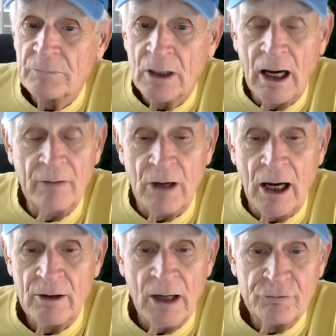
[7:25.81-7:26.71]

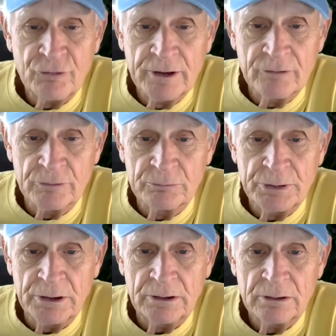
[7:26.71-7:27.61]
I've forgiven
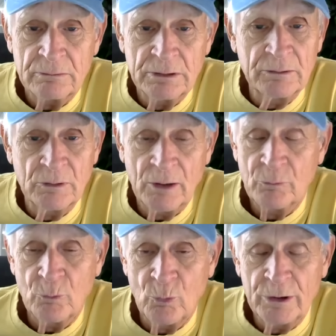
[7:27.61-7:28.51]
Pete,
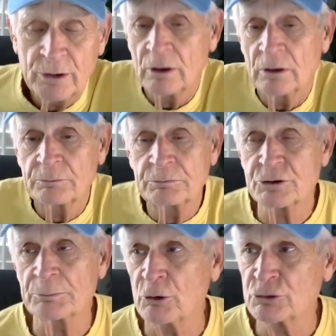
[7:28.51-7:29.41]
and we are
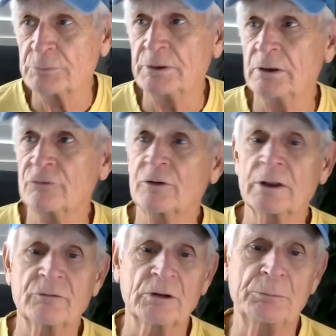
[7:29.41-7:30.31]
supposed to be a
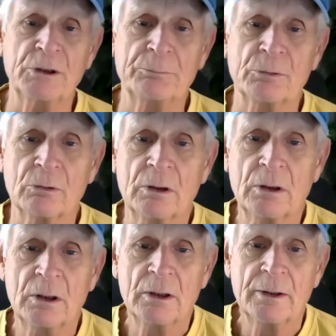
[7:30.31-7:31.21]
forgiving people.
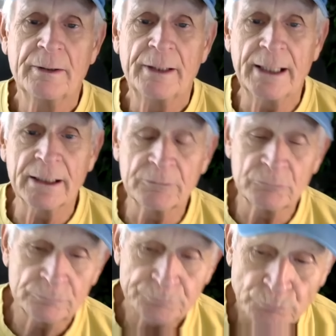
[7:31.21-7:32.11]

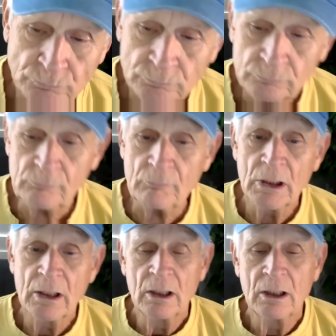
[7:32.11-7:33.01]
And
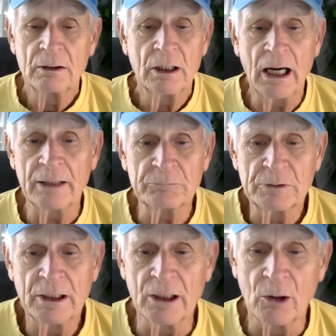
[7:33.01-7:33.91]
I,
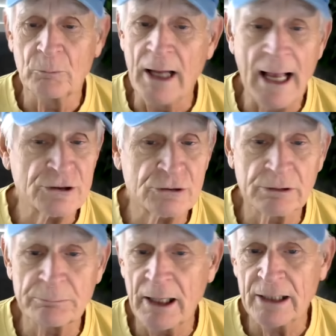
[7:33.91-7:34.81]
you know,
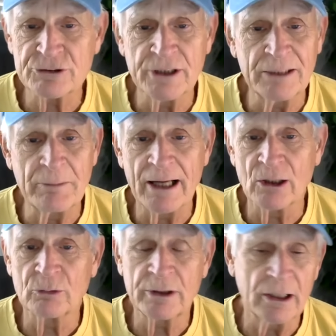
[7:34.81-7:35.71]
asterisk by his name, I
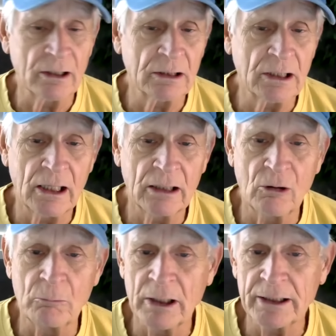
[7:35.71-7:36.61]
don't care. God
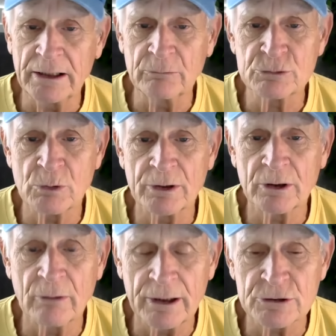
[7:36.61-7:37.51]
Almighty, he was one of the
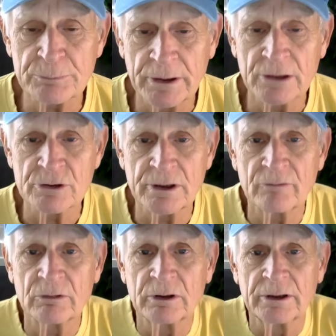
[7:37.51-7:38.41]
greatest players that
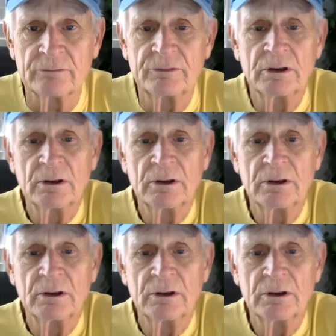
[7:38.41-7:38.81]
ever lived.